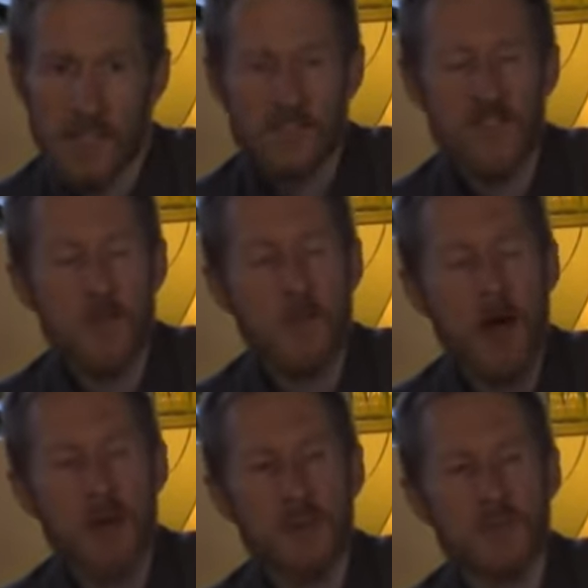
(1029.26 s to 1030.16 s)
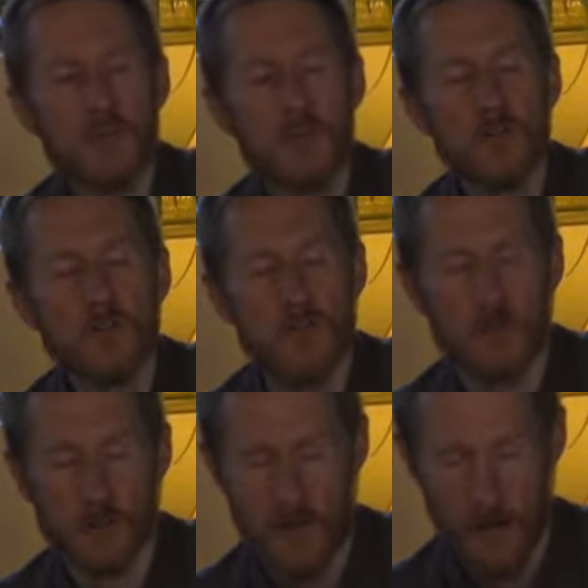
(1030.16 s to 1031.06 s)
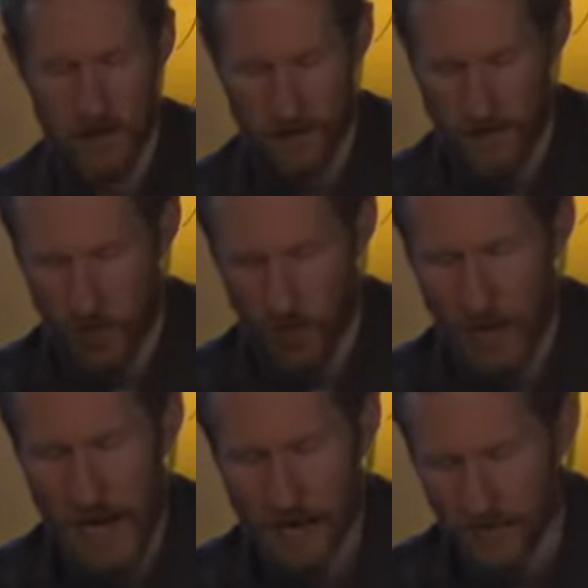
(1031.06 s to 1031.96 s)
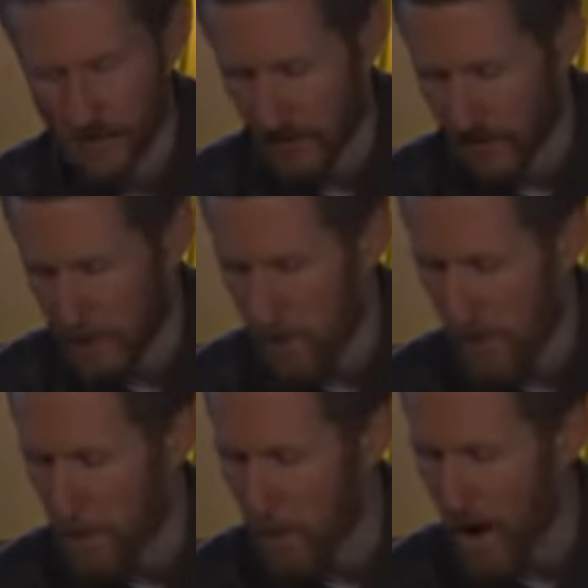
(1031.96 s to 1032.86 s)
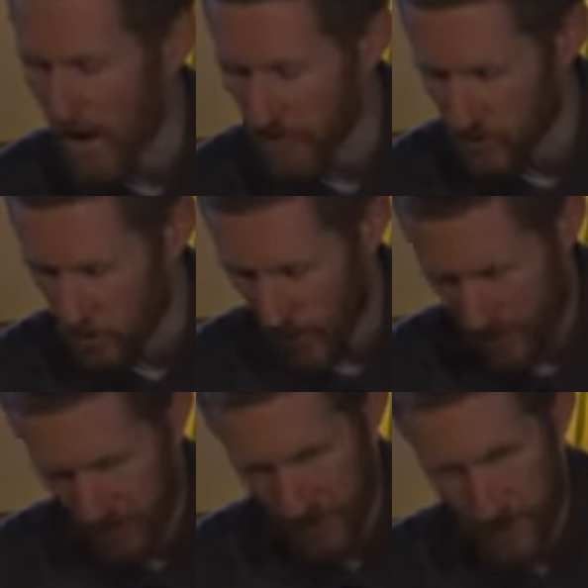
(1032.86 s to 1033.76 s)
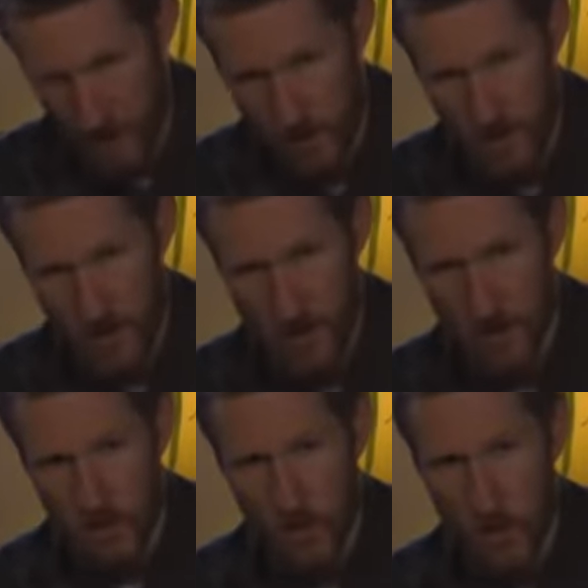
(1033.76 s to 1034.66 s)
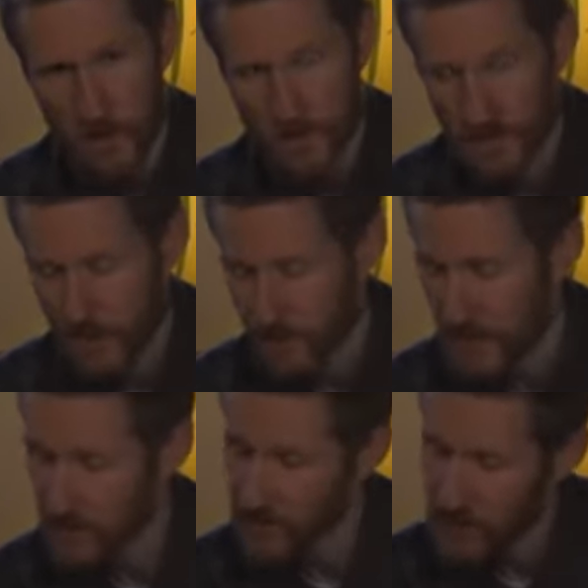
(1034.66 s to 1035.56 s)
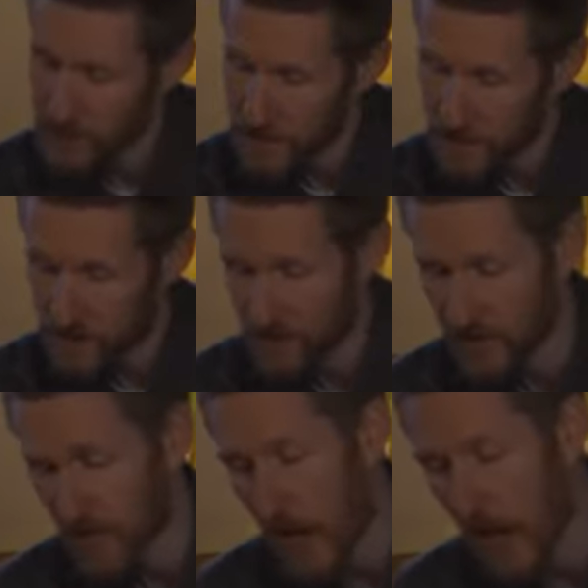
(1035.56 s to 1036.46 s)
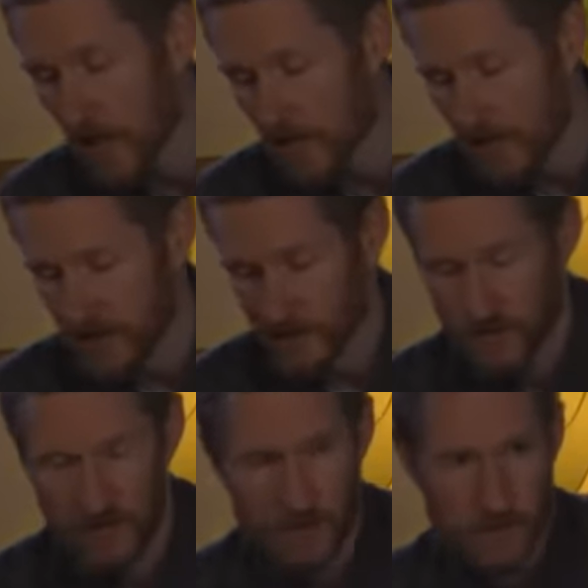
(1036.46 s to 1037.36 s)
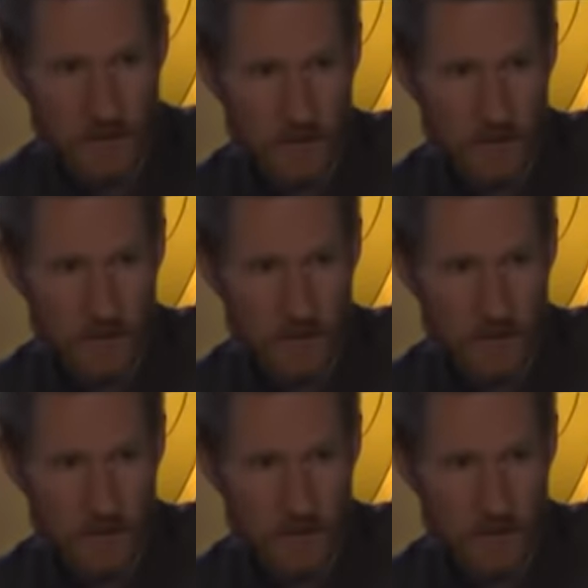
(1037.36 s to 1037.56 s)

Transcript: is the modern cultural narrative that we're constantly bombarded with? The one that says acceptance and tolerance.